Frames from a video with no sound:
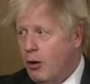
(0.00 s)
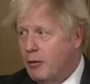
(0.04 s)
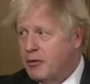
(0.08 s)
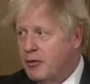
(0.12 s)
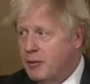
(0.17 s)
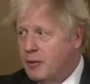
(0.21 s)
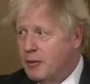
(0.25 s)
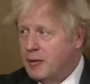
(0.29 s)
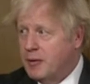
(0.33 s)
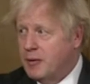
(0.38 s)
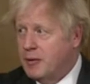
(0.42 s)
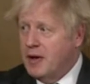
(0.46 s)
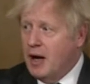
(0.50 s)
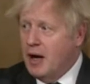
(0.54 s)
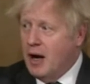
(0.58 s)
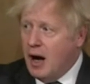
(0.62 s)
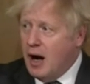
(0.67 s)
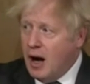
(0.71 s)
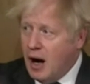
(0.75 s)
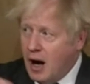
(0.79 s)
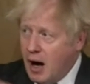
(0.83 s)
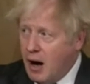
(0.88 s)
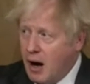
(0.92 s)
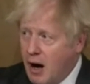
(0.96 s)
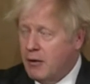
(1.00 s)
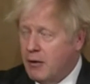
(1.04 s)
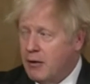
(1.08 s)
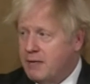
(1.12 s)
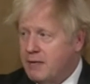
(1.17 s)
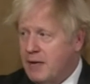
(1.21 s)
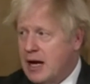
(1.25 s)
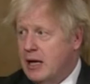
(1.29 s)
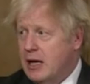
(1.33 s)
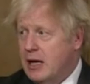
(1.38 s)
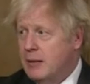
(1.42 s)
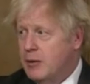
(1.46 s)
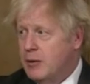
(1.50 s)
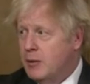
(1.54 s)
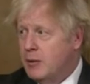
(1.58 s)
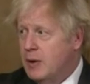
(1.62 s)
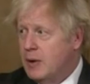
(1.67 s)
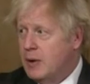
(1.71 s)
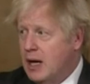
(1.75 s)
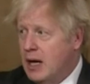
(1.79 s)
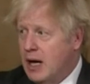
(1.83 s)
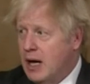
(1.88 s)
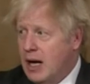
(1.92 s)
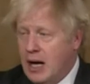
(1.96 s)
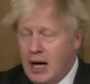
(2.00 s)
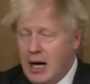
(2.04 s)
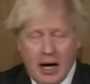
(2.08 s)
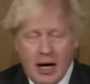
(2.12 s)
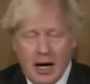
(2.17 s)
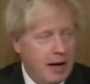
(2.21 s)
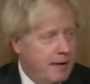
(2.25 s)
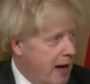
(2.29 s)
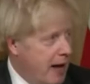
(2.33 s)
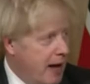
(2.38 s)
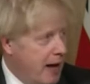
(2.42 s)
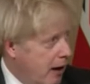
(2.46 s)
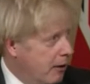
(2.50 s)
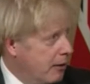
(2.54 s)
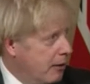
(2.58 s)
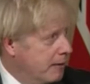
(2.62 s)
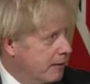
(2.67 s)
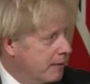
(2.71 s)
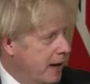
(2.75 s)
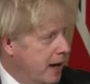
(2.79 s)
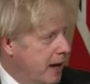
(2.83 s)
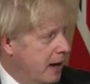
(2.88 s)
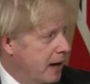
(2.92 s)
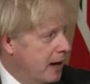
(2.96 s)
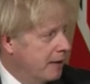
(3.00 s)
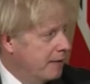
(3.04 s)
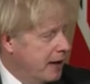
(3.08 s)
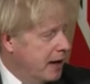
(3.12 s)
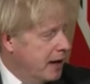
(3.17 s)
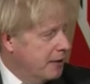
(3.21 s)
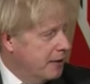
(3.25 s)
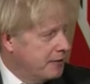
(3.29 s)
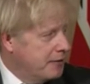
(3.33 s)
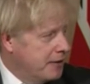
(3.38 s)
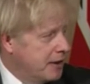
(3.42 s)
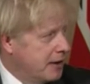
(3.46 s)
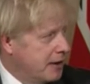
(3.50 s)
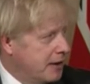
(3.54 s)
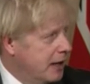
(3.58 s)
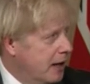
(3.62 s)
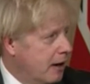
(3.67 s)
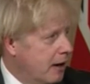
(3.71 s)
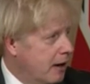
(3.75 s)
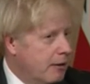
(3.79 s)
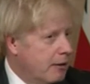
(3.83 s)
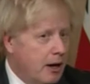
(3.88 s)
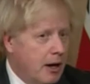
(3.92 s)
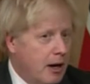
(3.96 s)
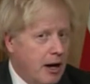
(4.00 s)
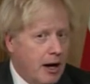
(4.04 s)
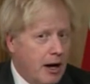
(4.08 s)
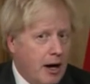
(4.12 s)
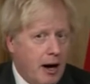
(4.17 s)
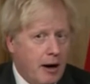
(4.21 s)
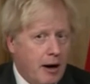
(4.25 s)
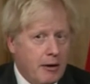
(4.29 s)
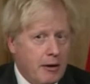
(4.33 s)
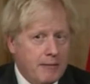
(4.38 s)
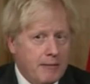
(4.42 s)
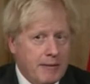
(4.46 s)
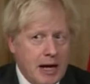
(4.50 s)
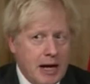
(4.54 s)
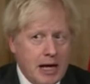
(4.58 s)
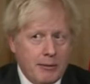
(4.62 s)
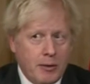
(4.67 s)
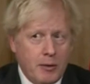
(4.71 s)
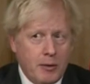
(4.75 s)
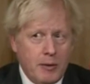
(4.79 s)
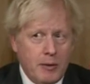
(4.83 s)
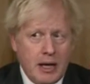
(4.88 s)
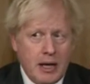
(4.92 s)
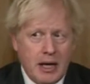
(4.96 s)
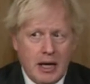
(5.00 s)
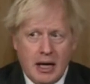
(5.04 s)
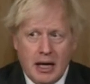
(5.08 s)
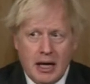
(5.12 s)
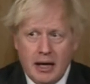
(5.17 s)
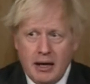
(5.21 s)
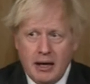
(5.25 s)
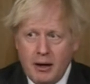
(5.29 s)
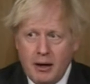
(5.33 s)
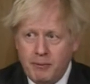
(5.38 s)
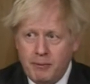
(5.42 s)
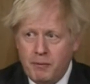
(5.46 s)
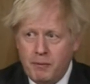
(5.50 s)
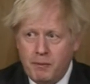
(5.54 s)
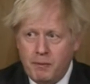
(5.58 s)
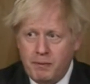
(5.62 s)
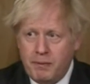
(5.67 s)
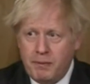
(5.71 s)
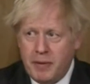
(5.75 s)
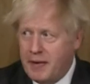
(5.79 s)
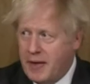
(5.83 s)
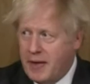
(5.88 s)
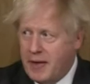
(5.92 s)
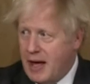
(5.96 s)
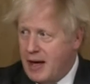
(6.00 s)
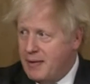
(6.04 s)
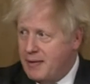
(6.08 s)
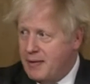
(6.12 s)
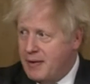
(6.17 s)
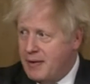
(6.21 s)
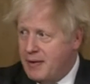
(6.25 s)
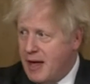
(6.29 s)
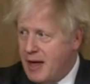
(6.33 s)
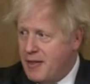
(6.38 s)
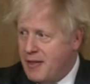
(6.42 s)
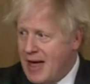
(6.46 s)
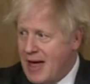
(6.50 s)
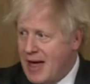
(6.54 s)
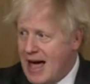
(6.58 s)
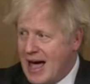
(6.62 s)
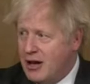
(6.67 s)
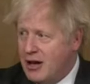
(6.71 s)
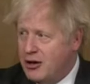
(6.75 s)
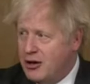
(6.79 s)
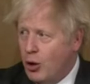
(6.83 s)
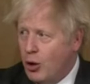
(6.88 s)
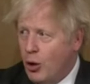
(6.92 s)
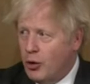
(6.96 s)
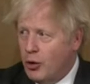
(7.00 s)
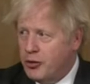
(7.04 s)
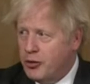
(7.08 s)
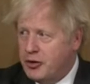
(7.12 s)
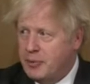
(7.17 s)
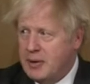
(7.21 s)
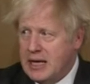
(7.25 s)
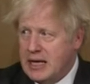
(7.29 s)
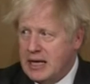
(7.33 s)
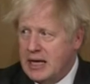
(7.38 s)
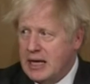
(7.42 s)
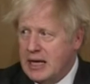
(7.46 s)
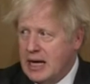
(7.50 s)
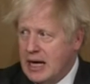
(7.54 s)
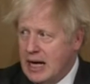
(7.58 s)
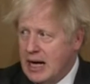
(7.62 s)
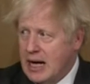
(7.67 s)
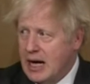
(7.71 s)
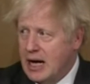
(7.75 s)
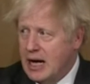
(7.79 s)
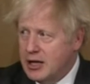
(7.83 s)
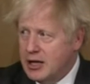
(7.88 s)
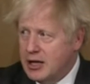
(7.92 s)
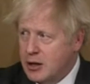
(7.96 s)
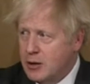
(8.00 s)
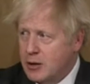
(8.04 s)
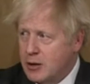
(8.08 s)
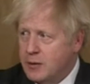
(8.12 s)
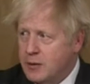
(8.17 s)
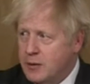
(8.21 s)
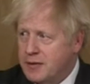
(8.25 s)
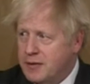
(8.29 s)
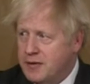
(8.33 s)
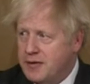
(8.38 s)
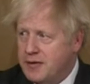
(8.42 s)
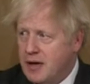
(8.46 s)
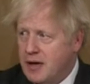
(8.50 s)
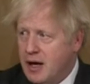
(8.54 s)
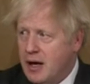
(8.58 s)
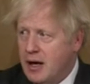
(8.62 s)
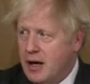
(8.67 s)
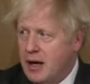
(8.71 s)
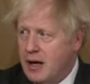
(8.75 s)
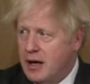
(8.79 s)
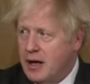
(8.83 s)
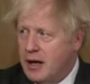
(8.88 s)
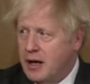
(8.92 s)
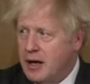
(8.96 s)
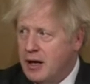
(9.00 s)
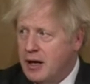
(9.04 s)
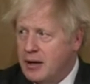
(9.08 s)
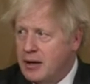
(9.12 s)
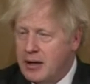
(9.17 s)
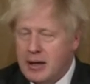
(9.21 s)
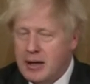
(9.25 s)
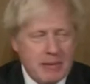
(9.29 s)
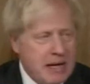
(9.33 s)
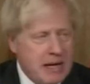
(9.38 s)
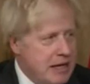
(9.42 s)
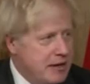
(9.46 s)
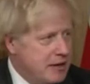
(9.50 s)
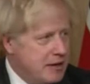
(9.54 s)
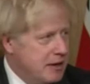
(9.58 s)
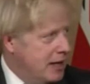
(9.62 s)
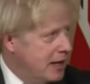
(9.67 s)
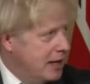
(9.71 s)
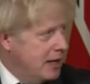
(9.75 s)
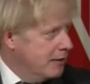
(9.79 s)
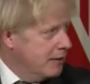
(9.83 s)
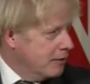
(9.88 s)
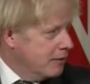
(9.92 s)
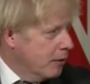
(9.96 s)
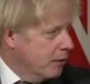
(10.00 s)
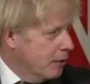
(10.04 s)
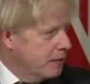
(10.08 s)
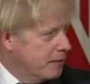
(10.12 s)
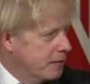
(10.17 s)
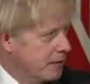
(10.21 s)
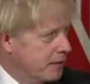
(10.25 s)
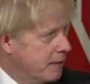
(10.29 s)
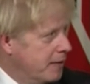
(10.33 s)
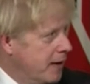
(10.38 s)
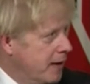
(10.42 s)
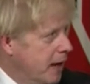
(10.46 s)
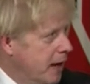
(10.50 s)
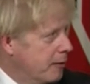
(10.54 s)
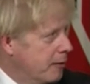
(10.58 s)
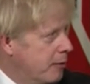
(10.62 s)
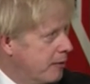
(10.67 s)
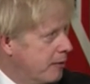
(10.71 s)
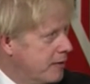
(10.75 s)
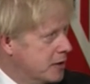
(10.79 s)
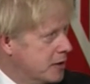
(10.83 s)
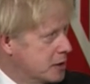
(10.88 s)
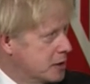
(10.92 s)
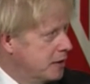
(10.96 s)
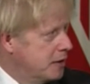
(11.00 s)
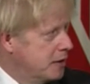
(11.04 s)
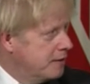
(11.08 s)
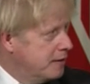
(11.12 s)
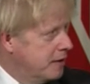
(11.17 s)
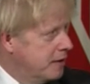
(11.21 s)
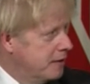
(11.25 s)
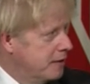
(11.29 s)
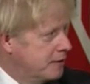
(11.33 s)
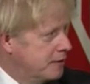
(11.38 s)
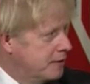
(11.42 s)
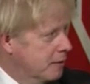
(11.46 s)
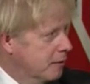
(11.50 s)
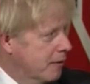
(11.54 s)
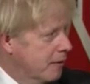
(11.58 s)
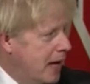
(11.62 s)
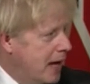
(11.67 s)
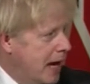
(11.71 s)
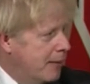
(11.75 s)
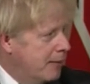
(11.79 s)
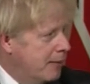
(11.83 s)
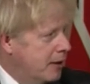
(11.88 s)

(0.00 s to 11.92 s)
hospitals are available. They are certainly are available, but they're there not to be used immediately as long as the other provision is still there.